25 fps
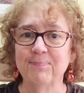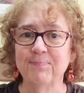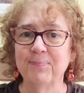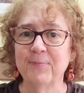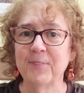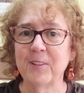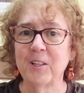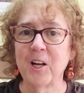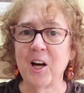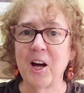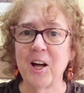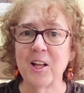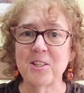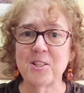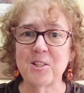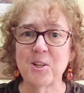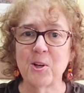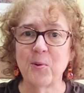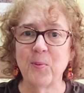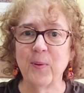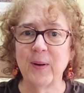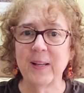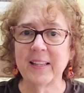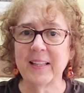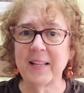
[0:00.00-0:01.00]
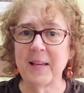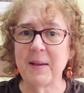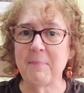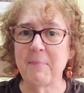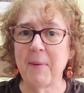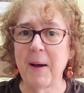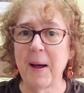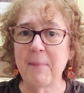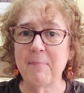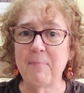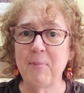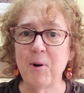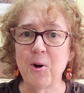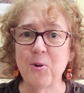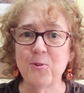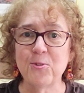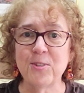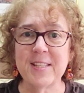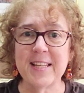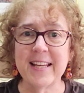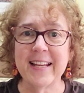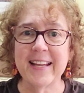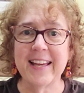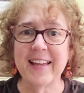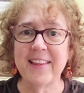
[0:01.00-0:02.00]
consequently by
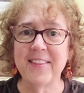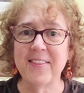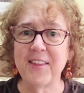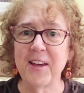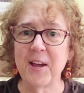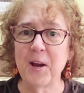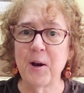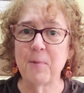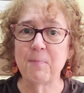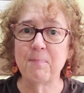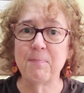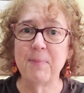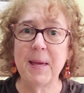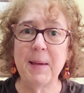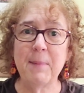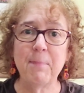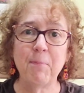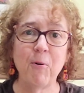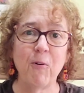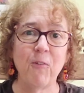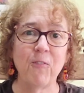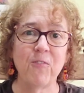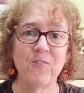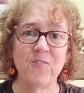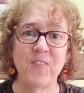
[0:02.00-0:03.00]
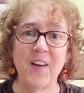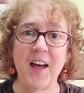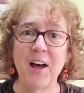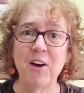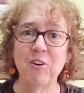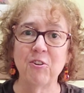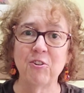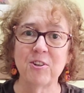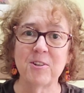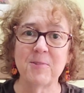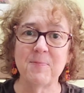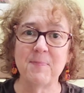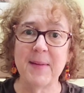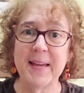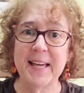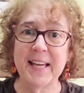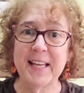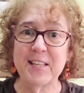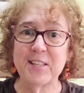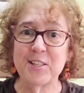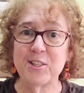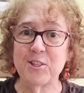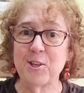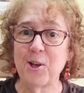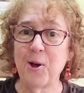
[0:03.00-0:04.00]
posting in there, people found
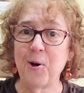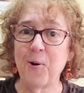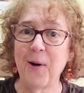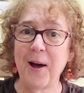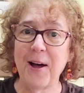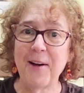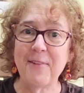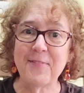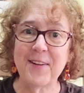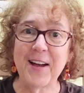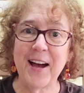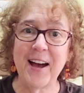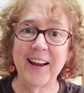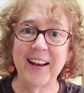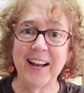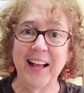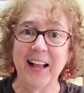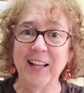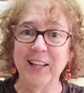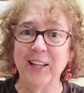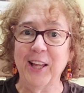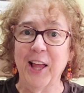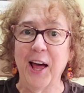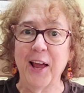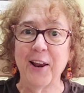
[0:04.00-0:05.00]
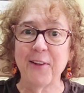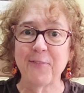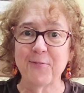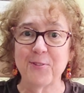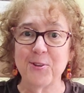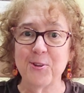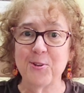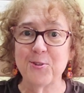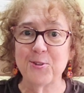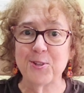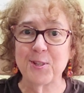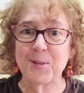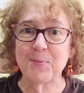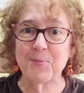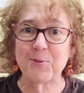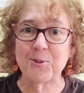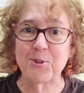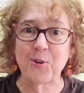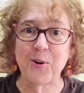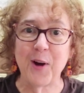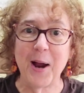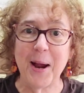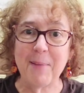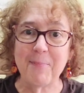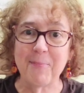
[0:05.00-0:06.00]
me. So I've got a lot of new
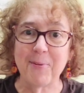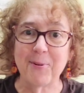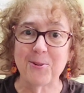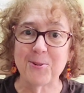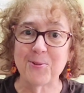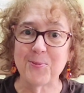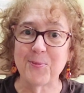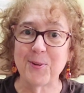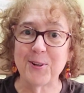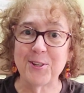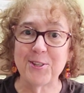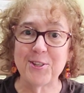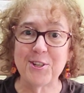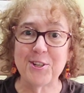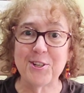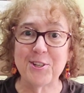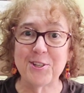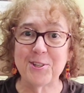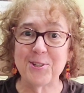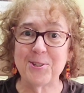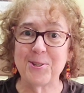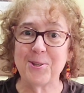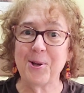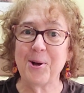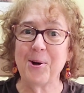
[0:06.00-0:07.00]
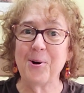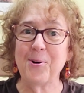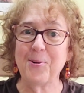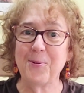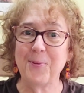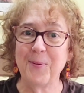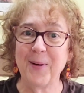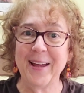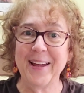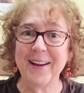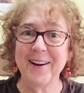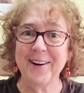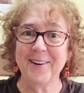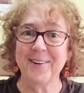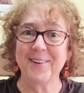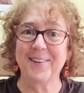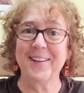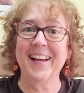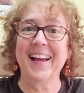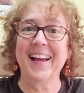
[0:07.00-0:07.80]
subscribers, which is so weird.